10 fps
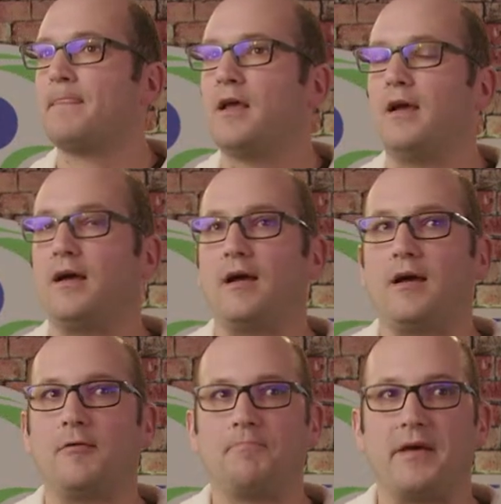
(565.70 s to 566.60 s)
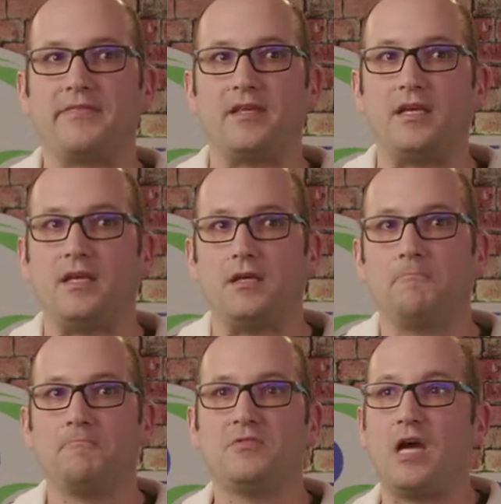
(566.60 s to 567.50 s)
Uh, but the
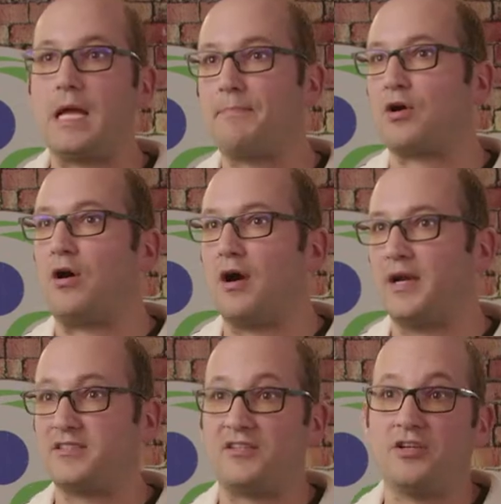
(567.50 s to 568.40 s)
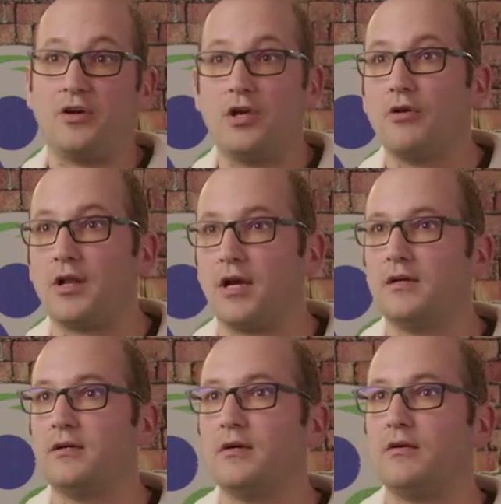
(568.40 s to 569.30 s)
type of car, it's a Toyota
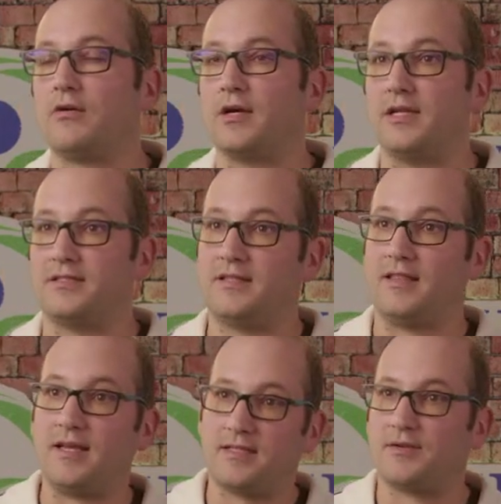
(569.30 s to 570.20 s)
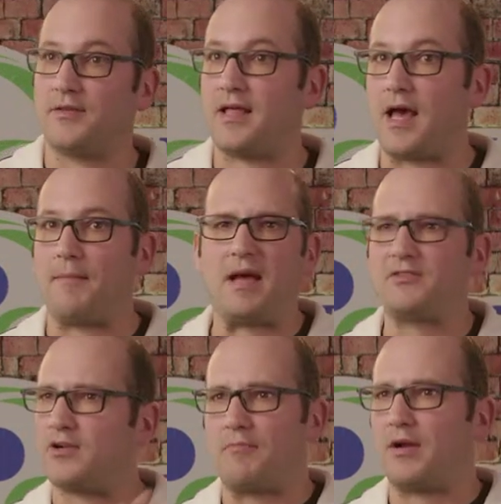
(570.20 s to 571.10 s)
or it's this or that. I'm not
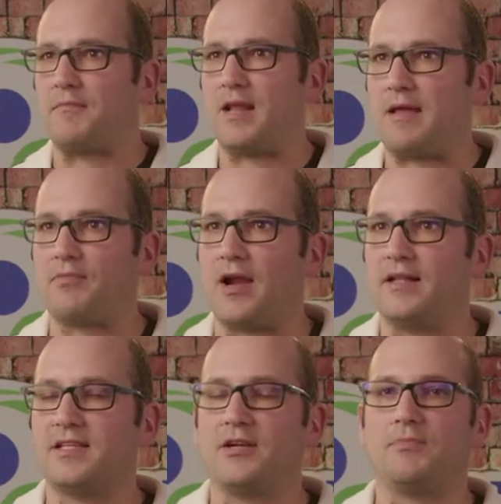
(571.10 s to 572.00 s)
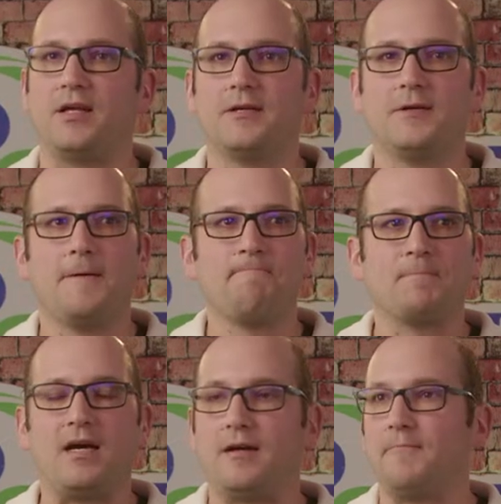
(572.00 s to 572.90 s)
trying to bring up name brands here, but
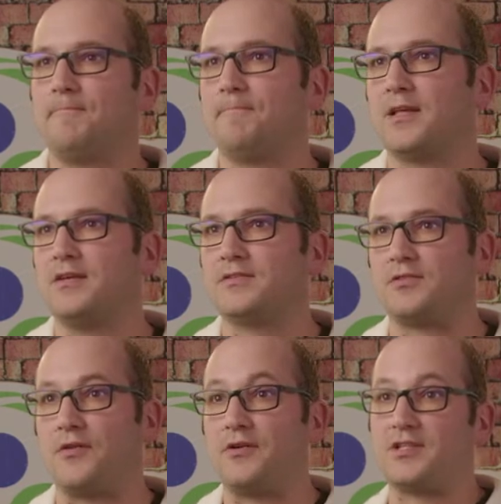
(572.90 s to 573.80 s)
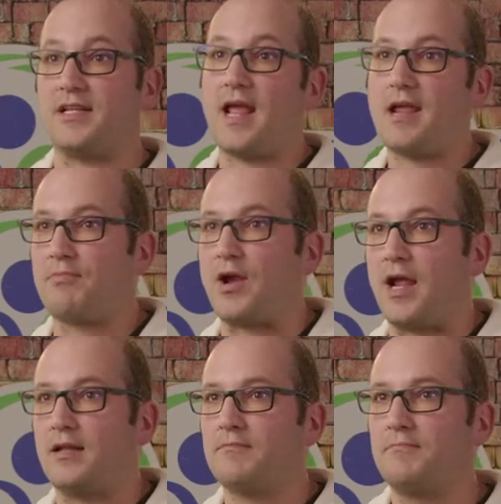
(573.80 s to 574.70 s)
uh, so there's a name
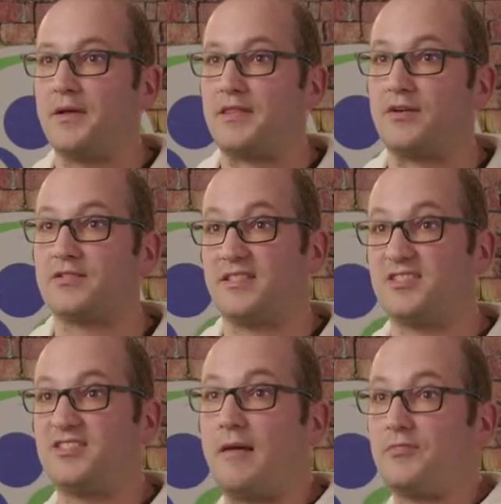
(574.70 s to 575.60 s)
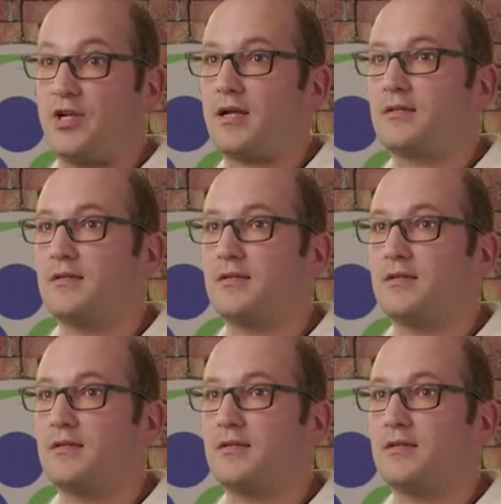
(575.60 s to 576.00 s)
brand, but there's the subject.